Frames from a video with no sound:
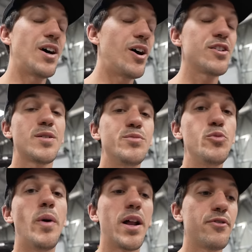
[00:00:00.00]
an awesome new
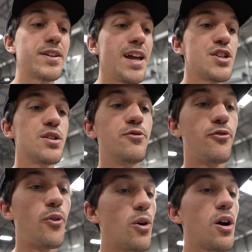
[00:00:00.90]
modification
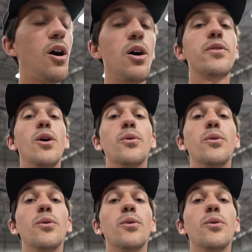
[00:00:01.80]
for all the